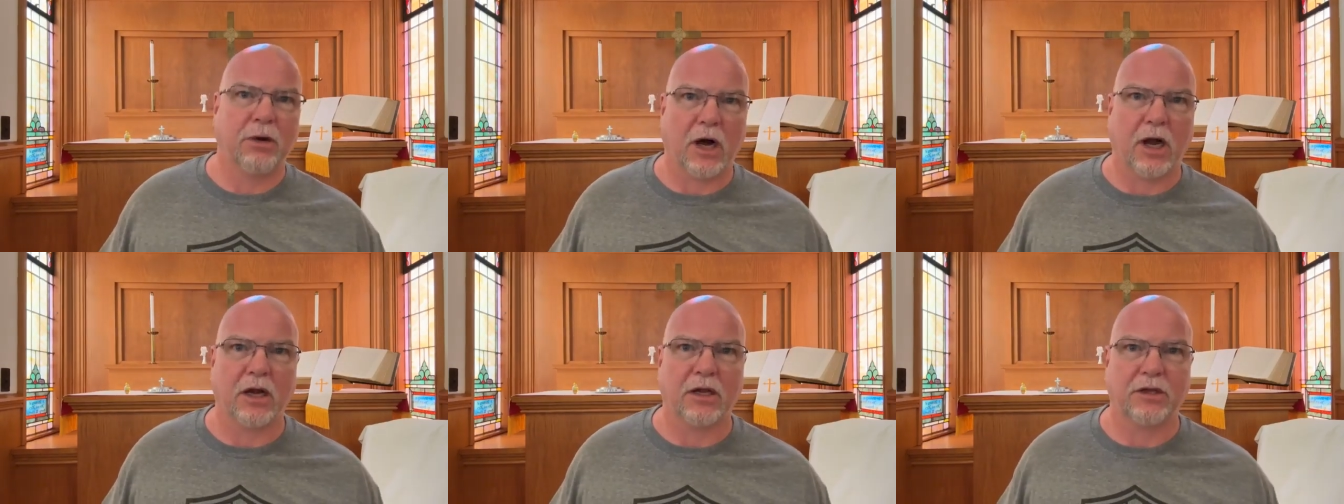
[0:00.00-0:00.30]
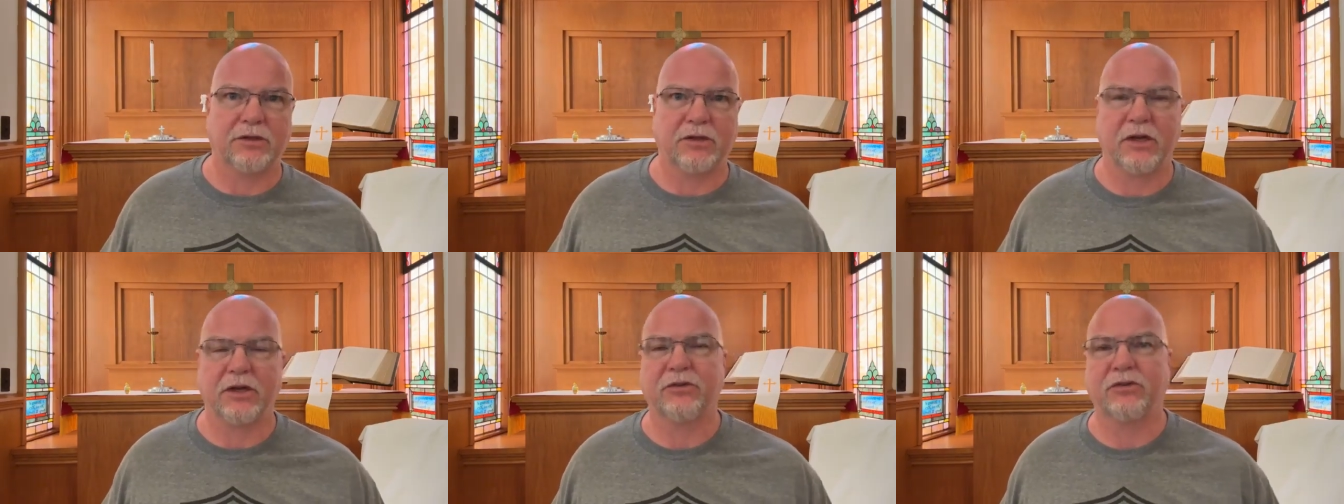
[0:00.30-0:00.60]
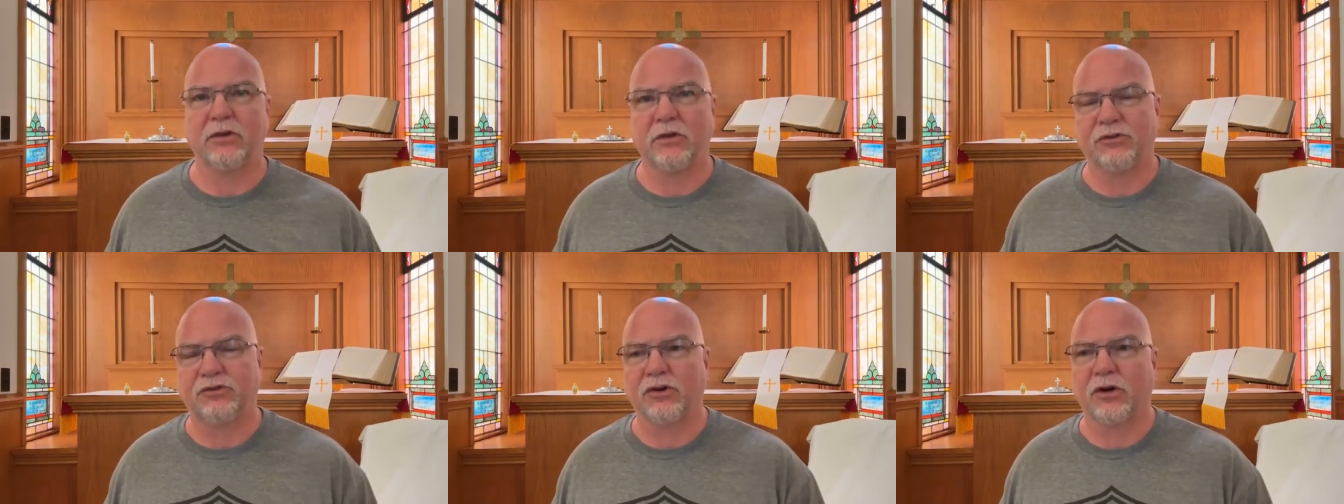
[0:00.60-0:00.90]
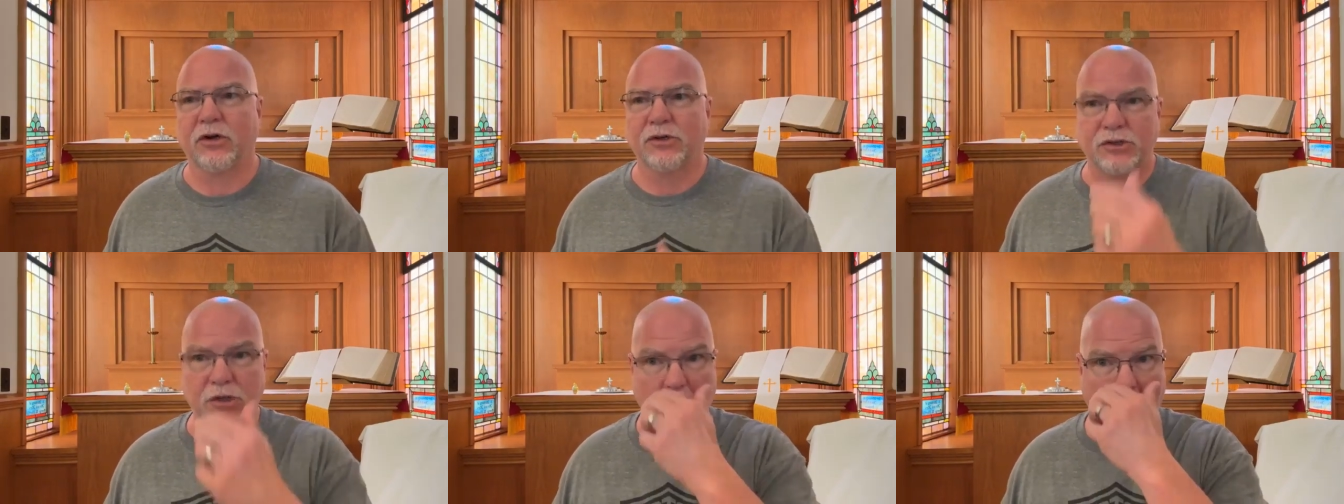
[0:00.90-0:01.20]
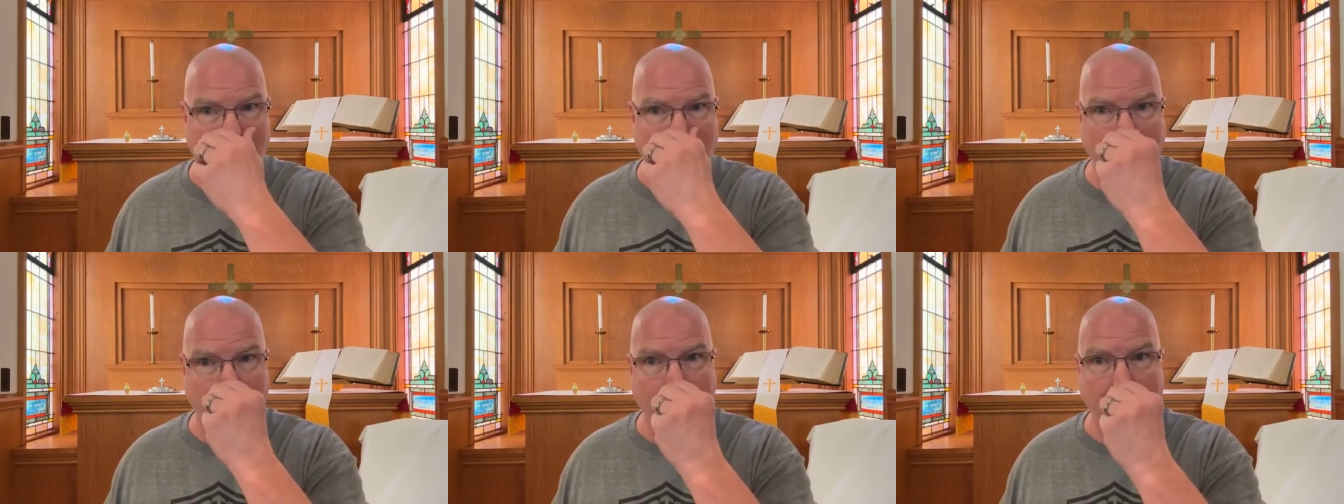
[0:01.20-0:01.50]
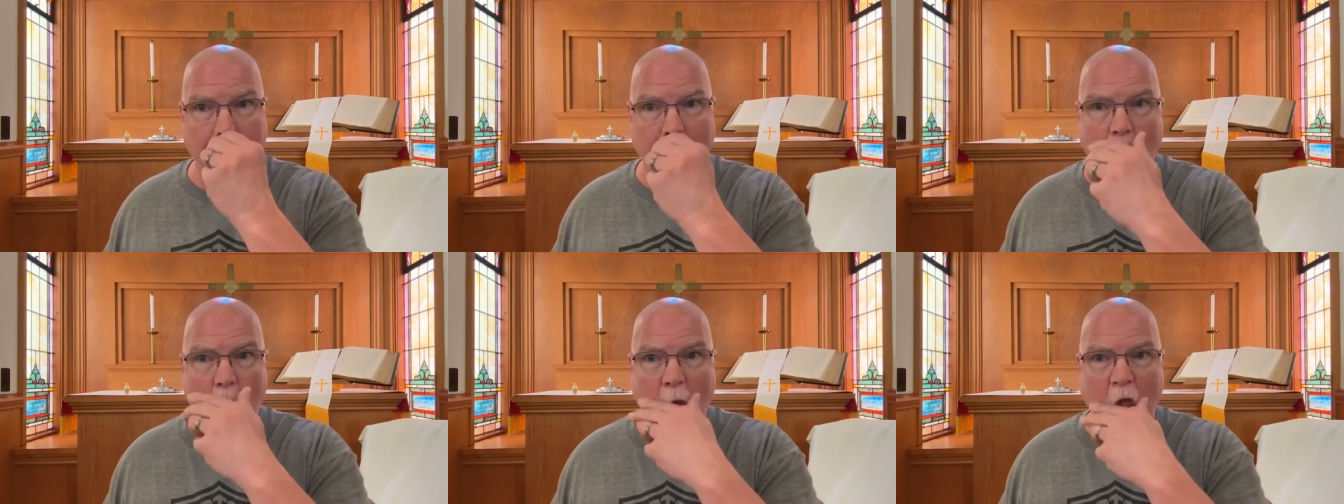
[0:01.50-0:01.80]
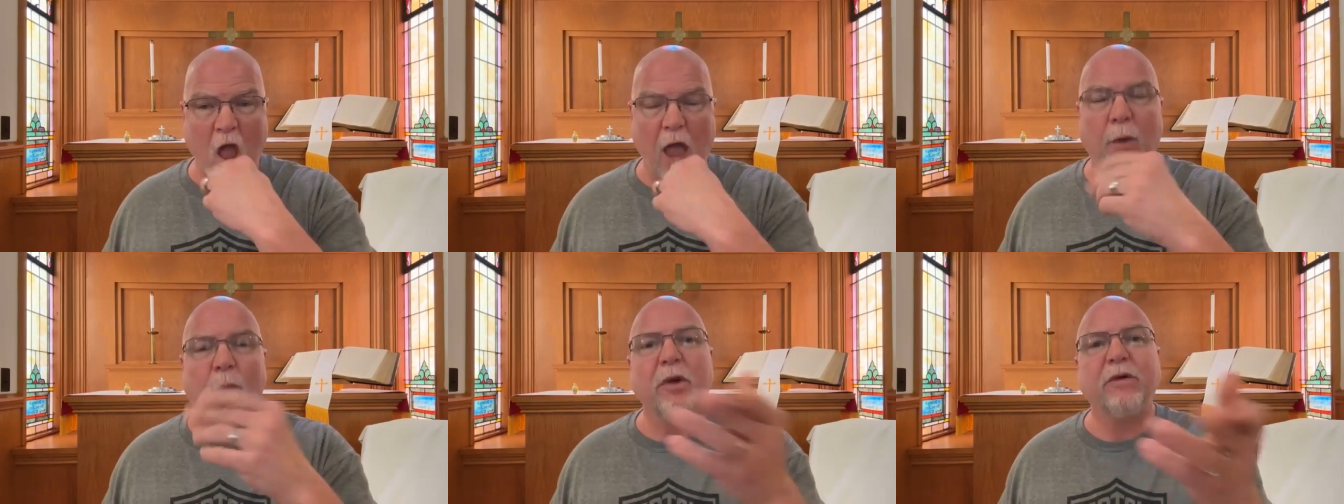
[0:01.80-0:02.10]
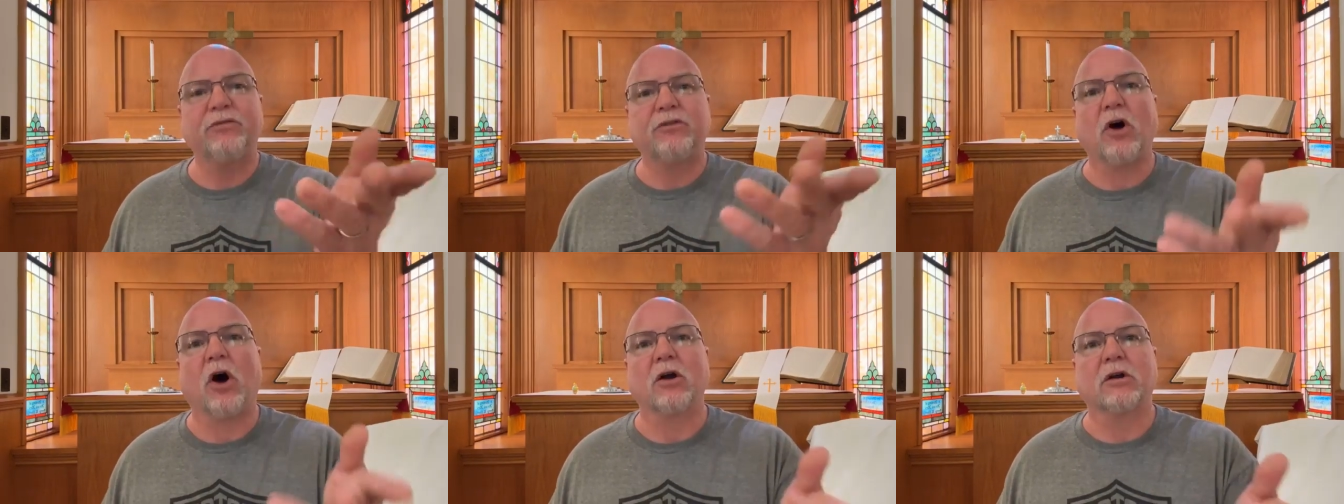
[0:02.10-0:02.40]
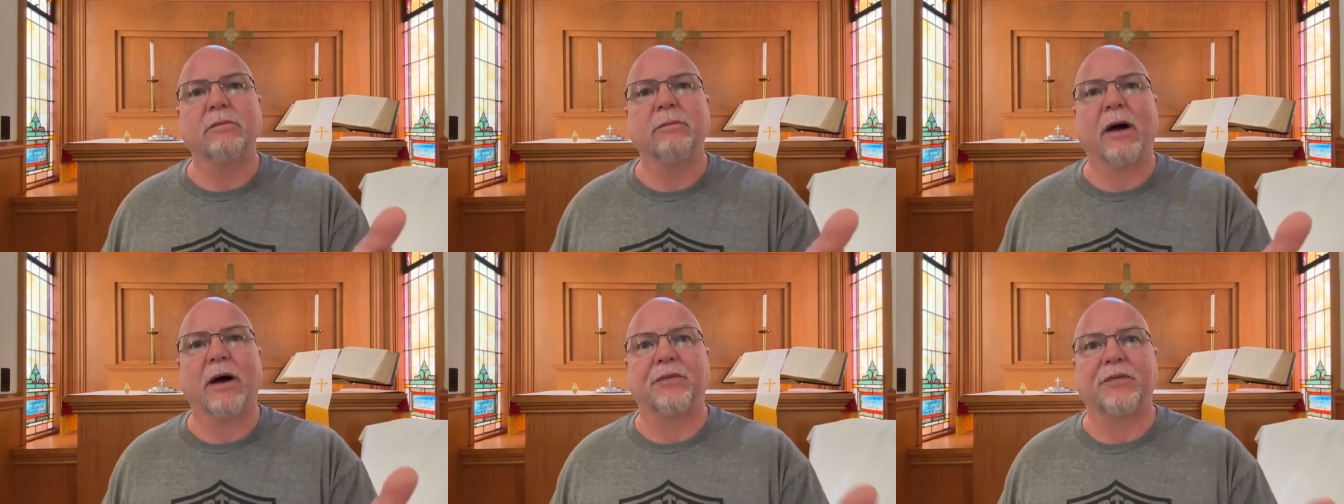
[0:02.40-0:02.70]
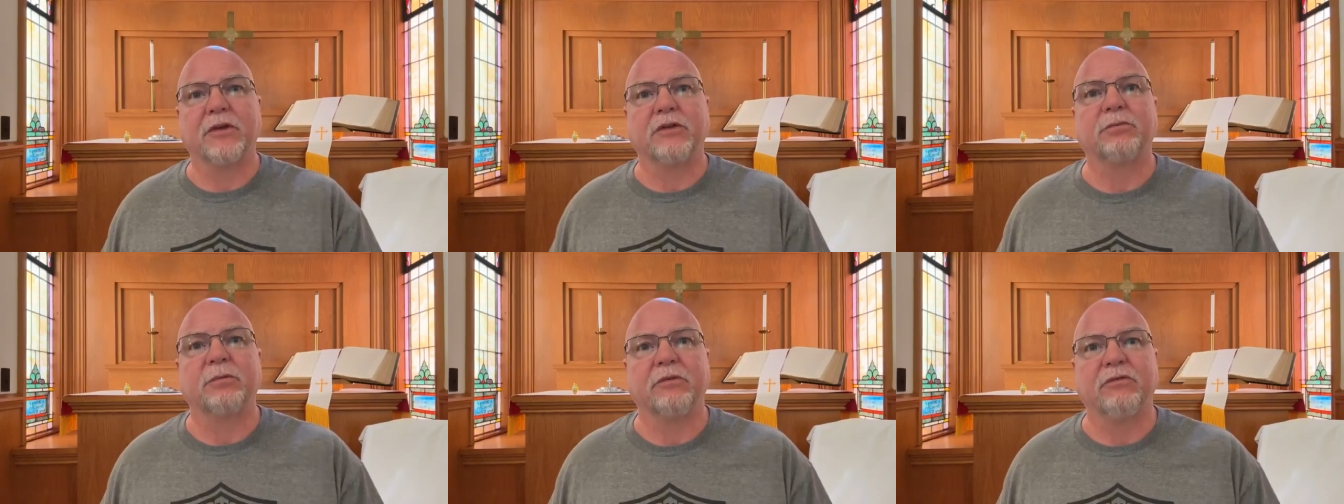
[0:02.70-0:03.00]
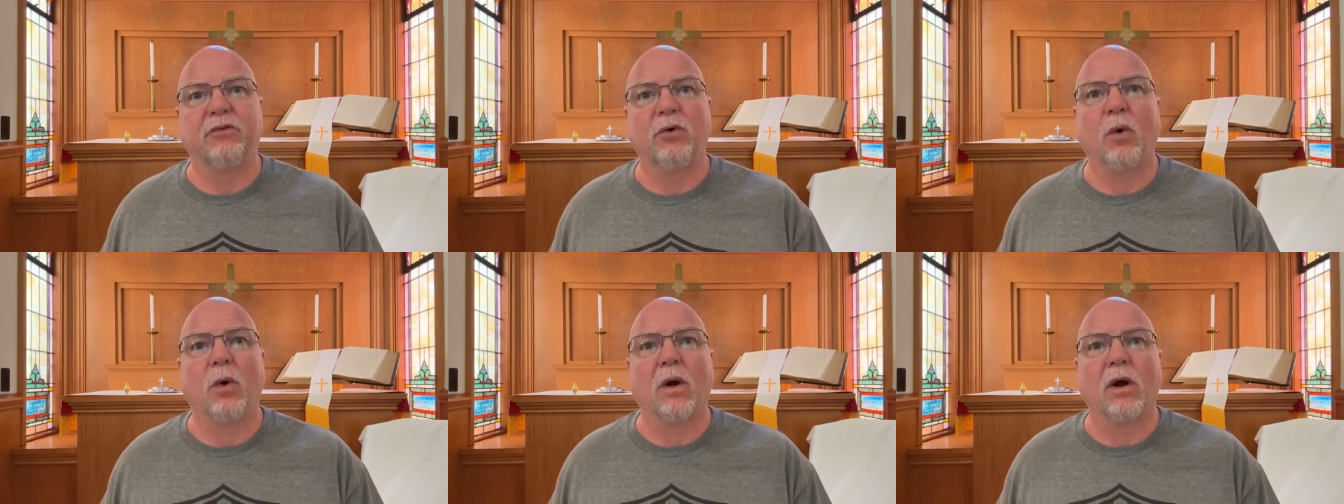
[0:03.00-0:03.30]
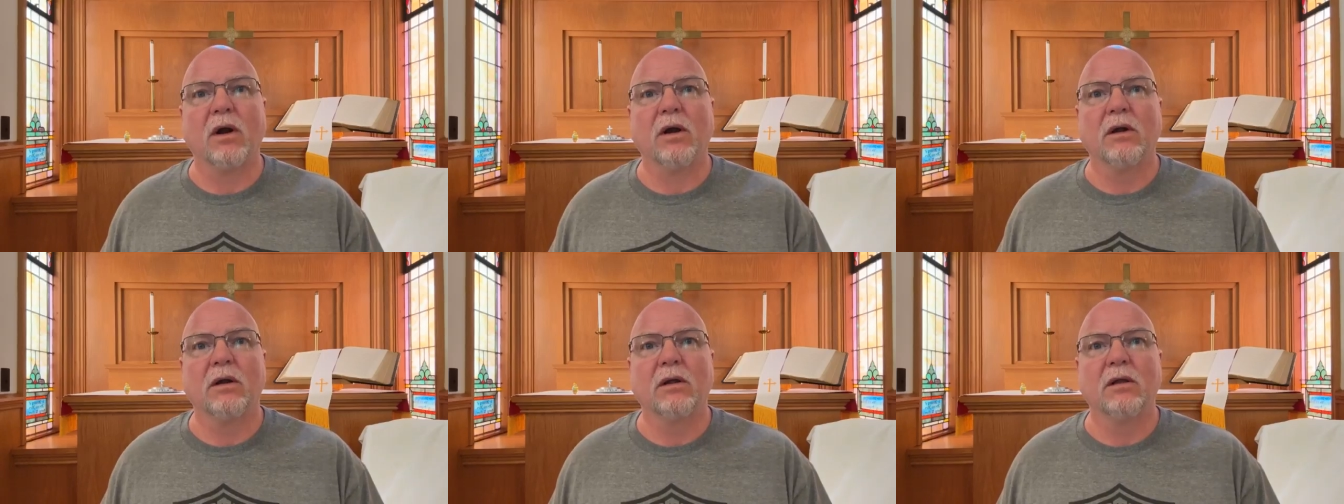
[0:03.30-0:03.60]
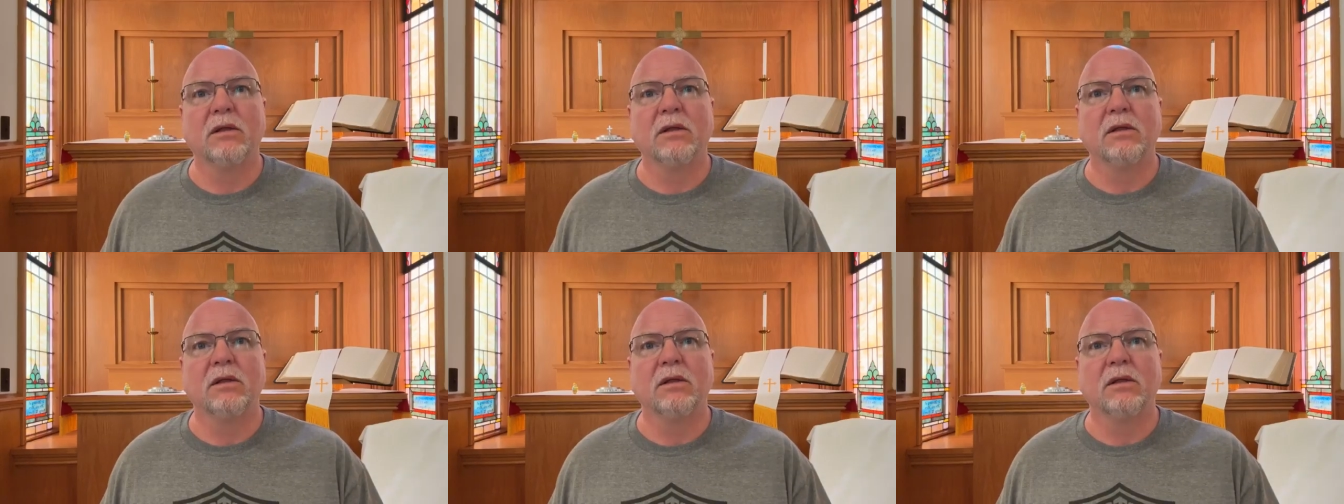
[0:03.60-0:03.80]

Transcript: politics in church? And we've talked about this before.